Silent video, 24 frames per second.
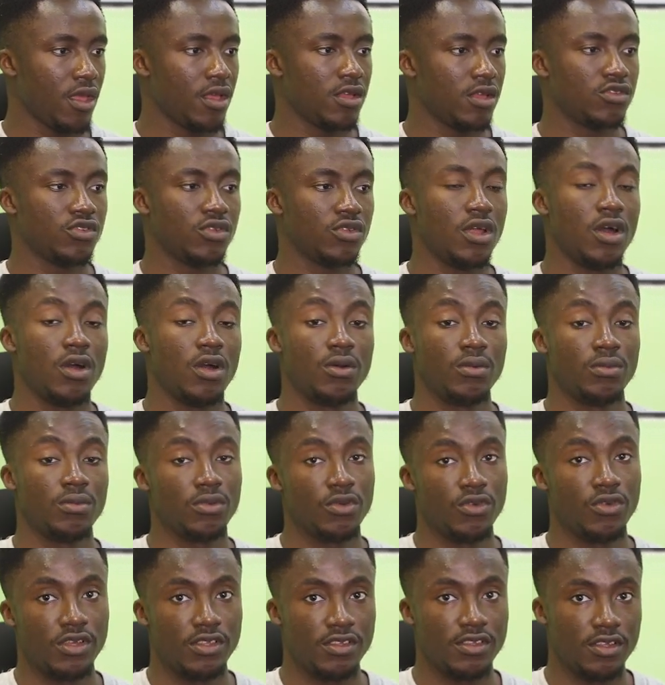So that will
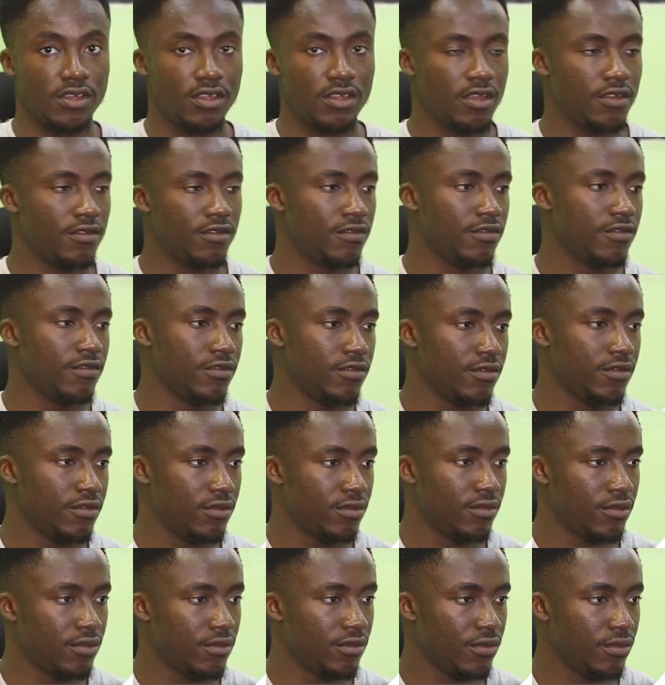create a div
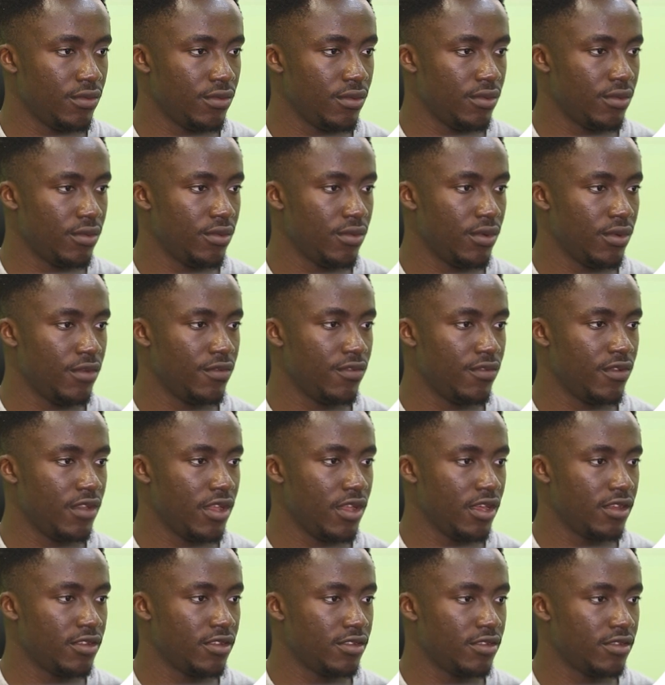with
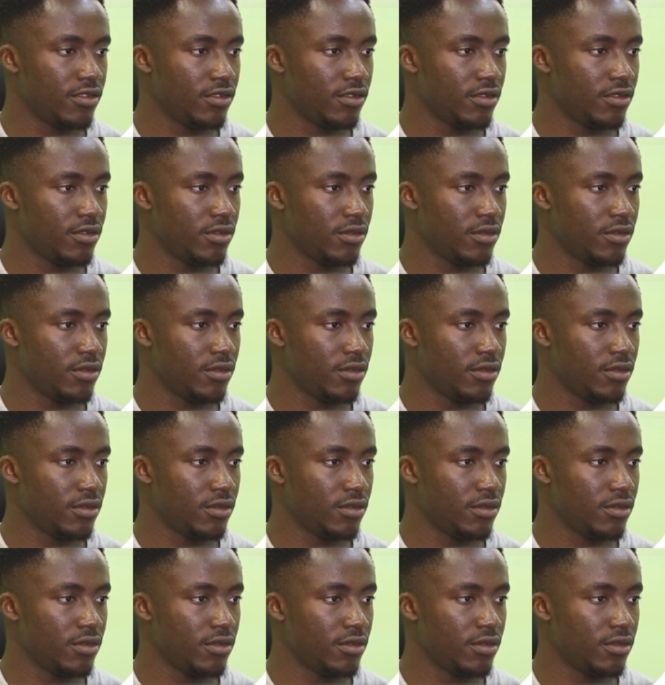flex.